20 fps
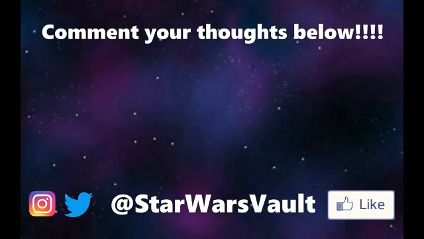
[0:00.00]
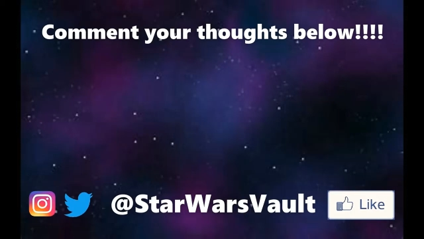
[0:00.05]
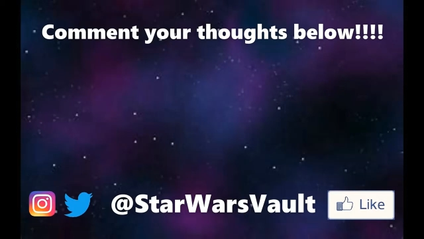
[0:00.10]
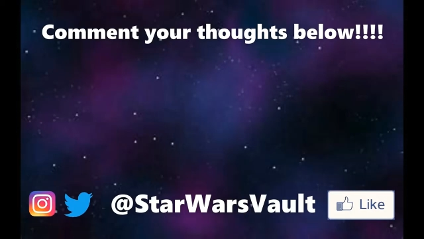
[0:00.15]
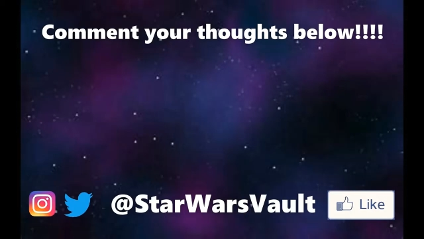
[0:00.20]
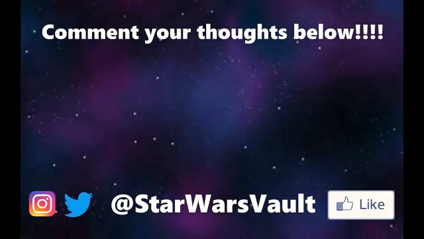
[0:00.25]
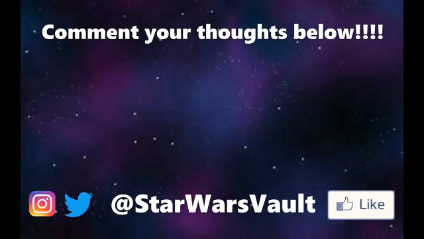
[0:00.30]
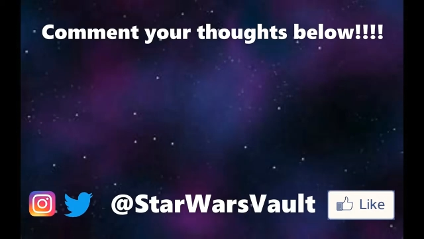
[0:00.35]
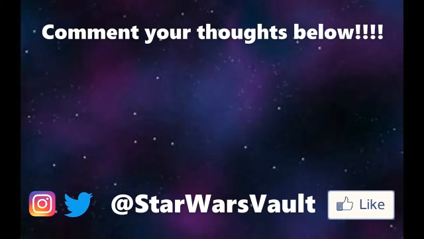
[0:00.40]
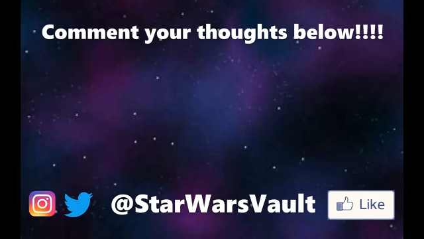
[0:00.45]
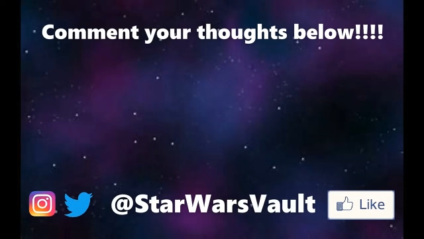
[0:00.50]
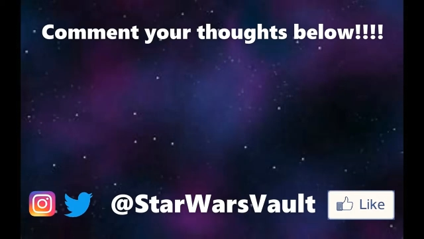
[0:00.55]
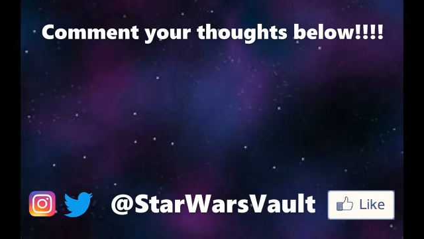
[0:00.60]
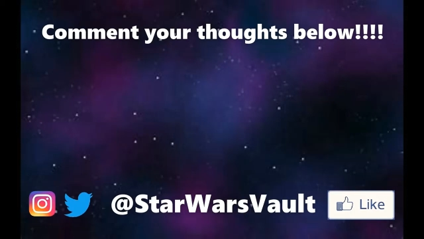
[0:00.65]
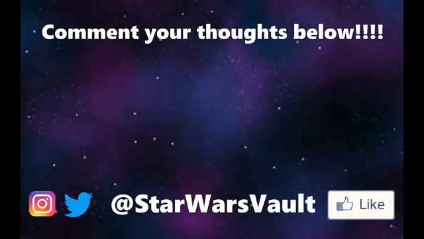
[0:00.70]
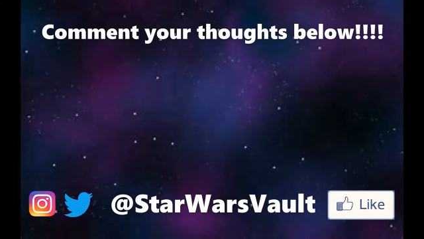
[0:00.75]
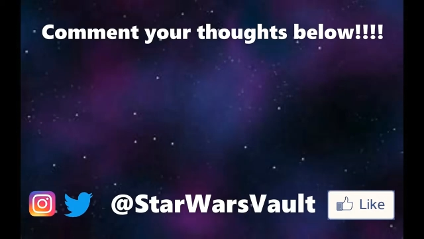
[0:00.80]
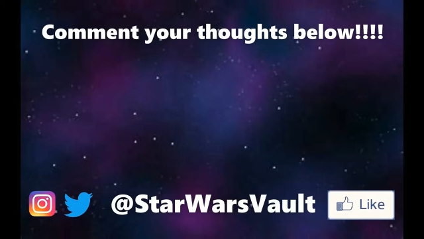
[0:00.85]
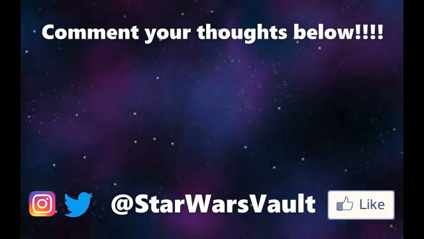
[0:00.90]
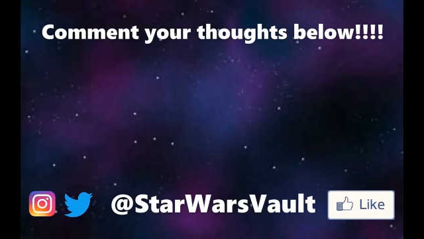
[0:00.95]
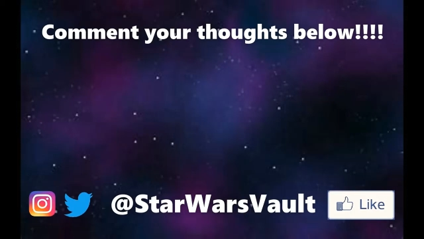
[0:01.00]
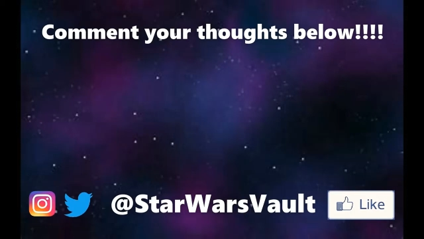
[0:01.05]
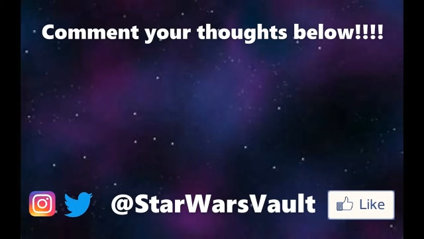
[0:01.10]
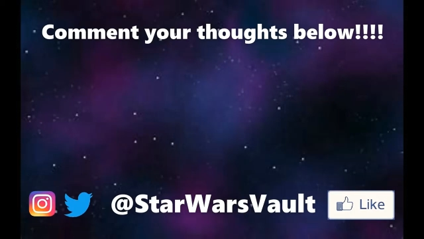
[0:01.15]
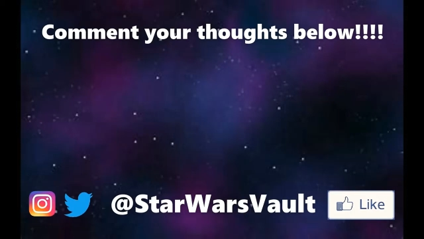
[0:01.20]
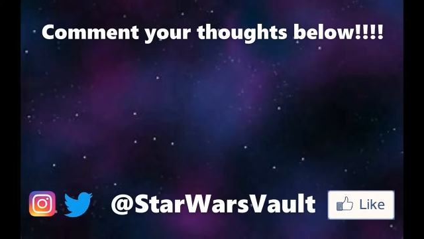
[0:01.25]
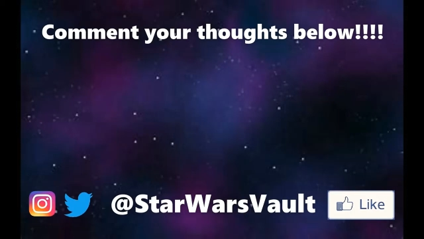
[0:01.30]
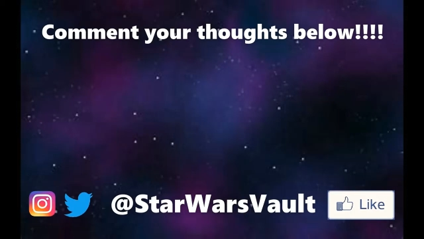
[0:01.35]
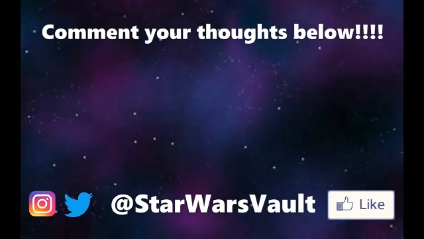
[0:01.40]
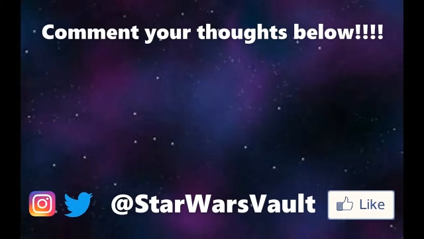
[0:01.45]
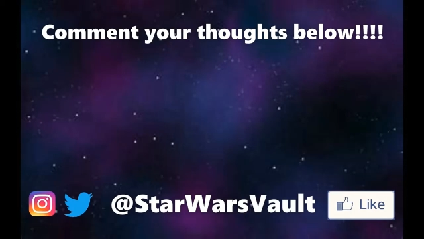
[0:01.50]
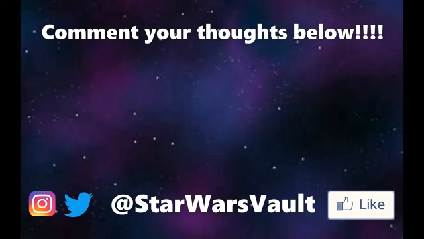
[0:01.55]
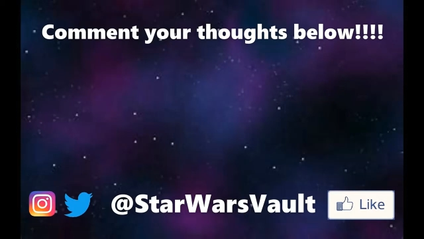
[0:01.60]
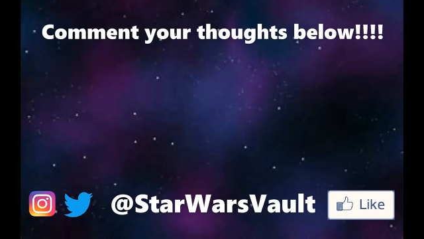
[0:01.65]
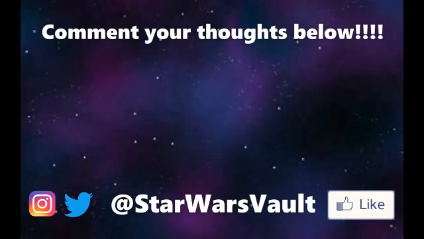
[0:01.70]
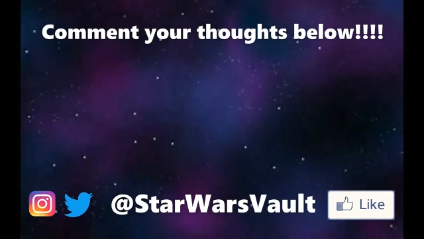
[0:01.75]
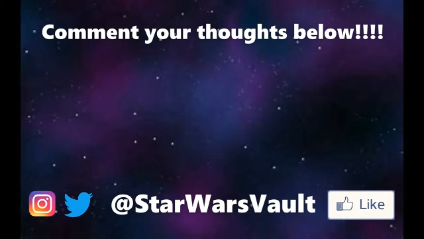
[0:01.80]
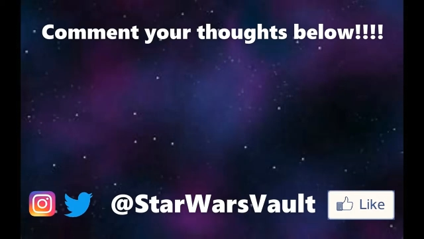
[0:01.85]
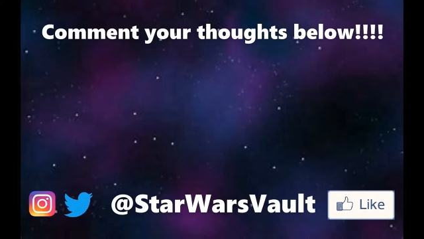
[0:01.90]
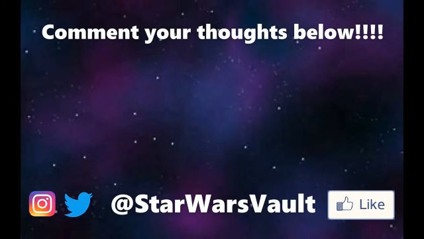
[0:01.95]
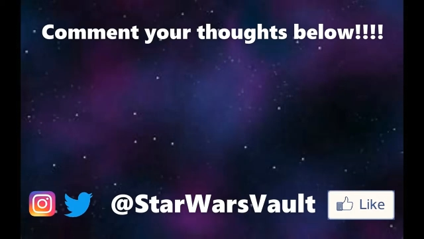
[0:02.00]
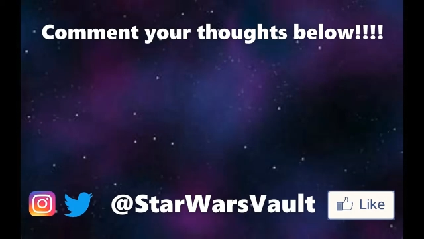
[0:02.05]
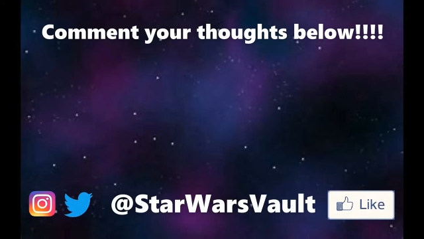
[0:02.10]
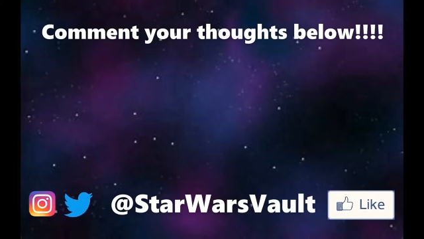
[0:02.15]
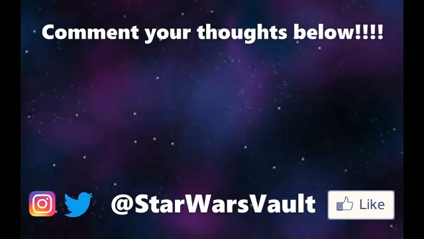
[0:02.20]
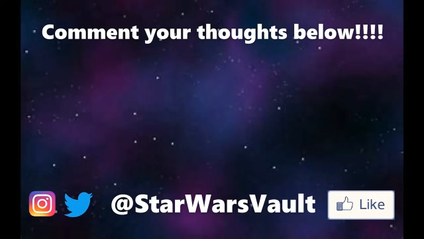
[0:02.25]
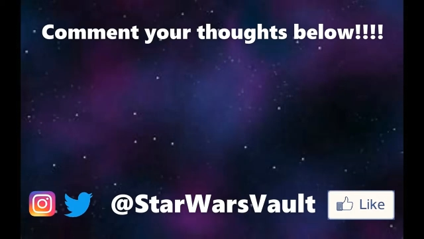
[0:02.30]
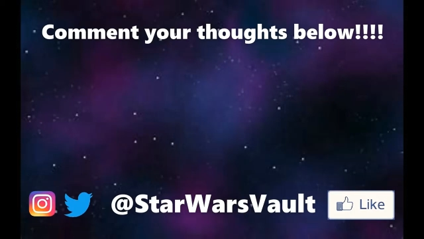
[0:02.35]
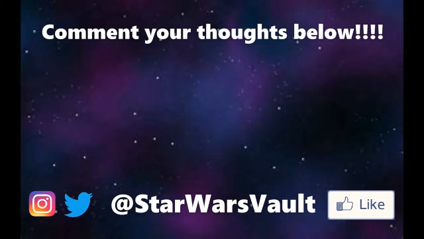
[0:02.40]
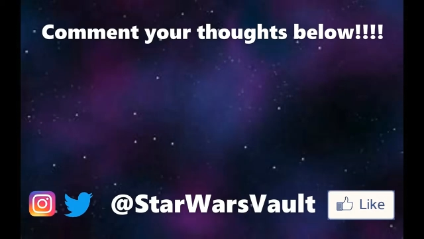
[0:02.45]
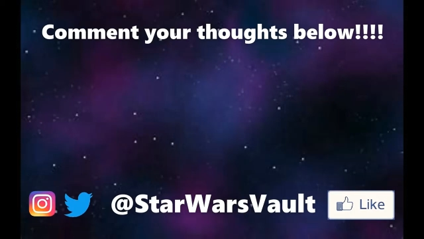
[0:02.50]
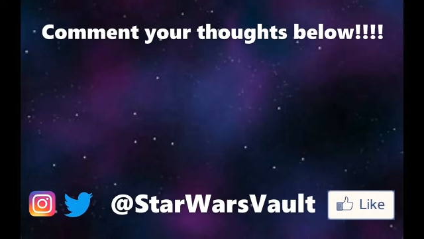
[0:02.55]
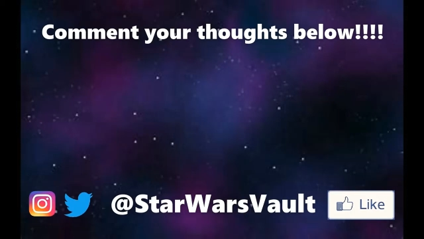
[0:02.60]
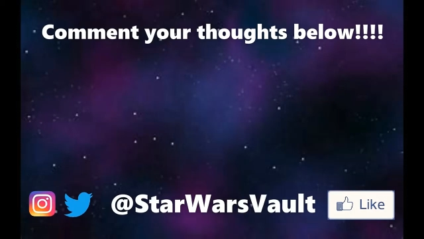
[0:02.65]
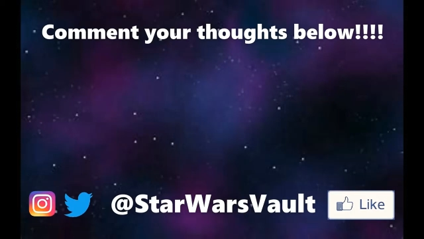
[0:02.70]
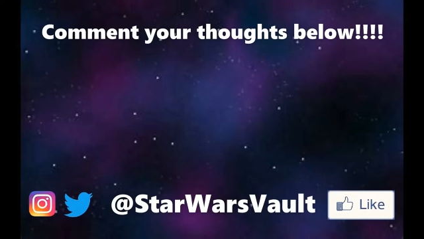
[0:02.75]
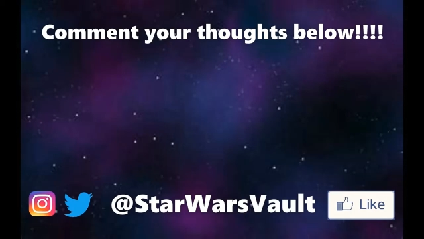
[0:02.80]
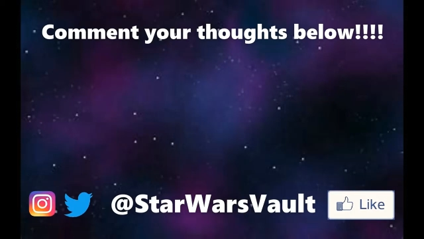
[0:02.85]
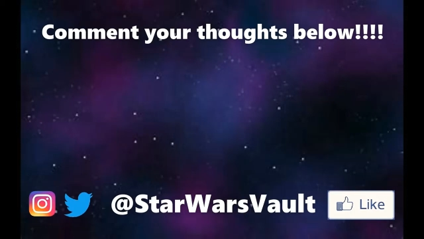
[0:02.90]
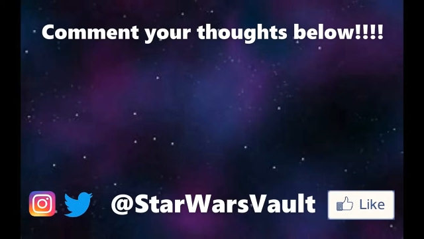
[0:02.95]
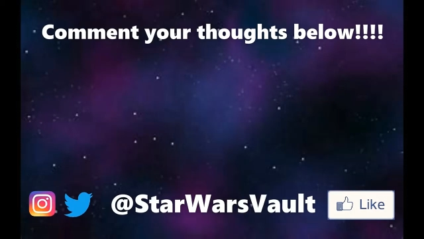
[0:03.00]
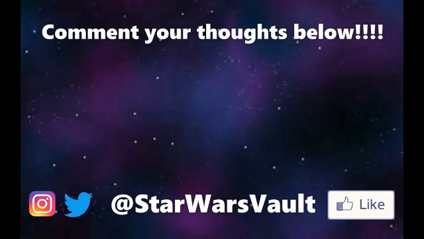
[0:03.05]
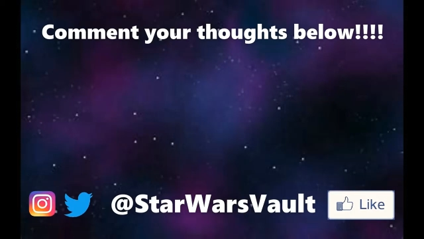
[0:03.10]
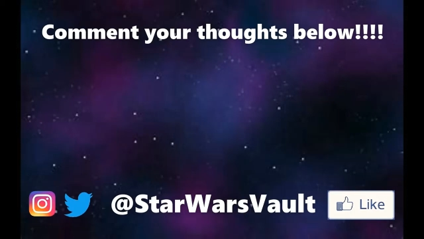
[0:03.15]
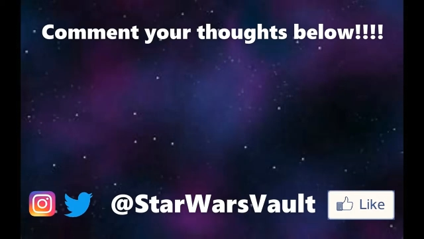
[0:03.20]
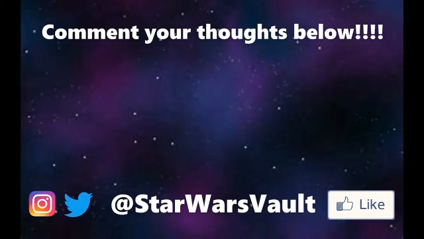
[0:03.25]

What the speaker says: Nobody's mouth can be seen.